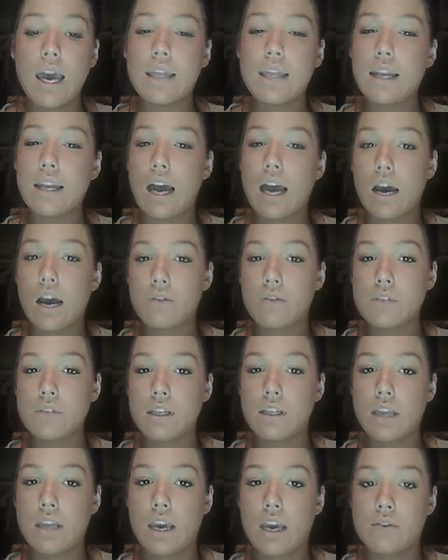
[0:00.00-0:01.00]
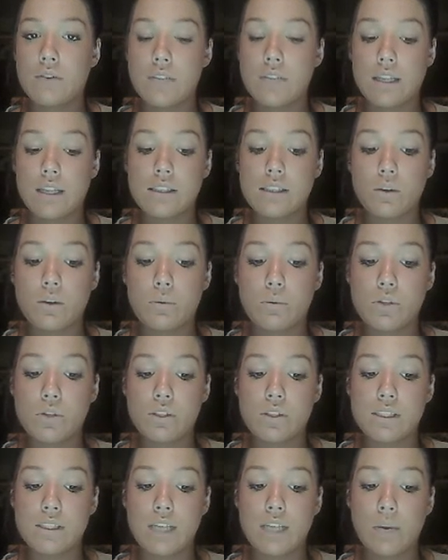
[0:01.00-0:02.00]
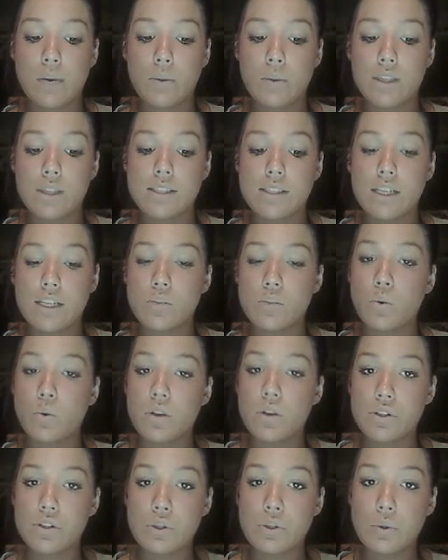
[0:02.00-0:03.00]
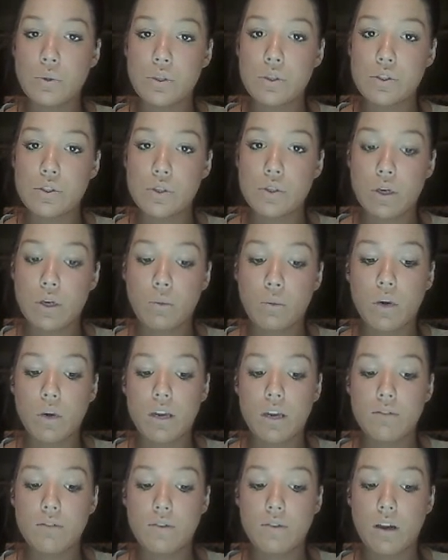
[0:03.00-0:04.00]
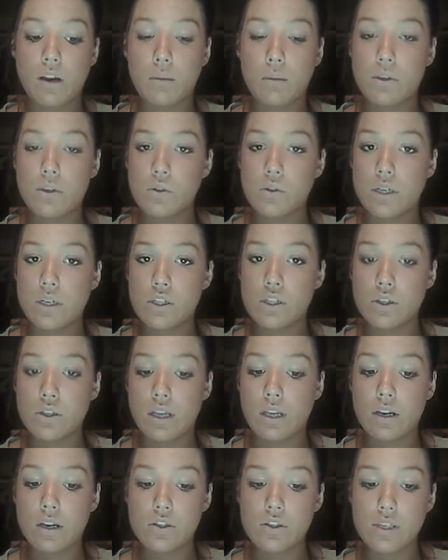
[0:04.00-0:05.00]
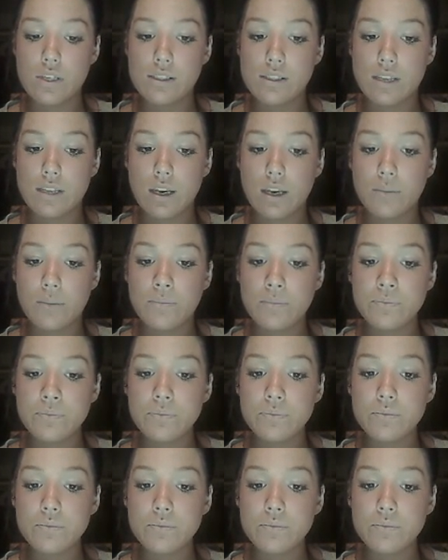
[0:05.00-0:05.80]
and then after they have done this, they'll produce a table that states what the school is doing and what environmental issue they're addressing.